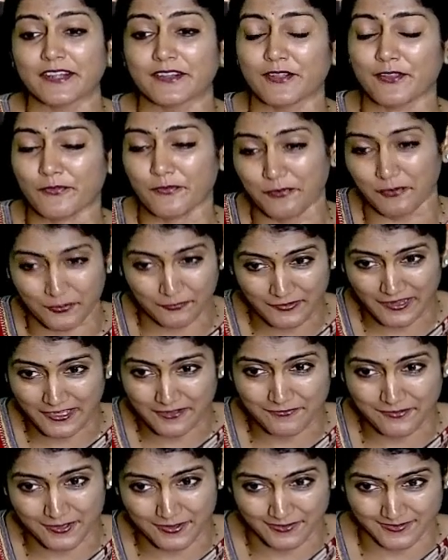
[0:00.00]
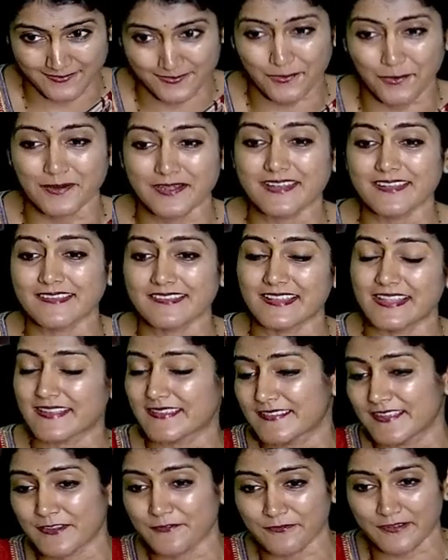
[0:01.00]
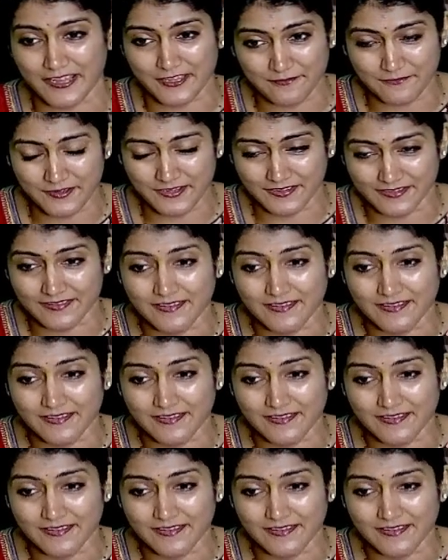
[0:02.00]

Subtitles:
for 5 years, though it is less than 5 years,